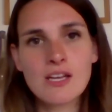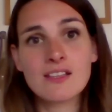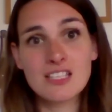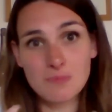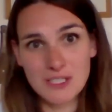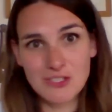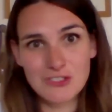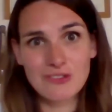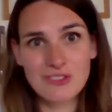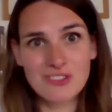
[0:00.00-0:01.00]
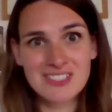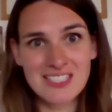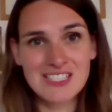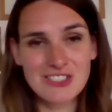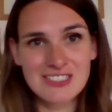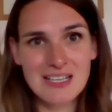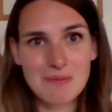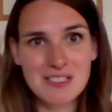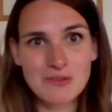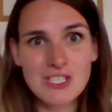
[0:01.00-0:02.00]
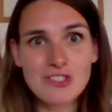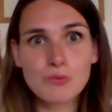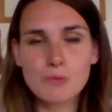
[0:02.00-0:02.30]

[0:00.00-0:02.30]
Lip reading: That's because of the skin contact maceration,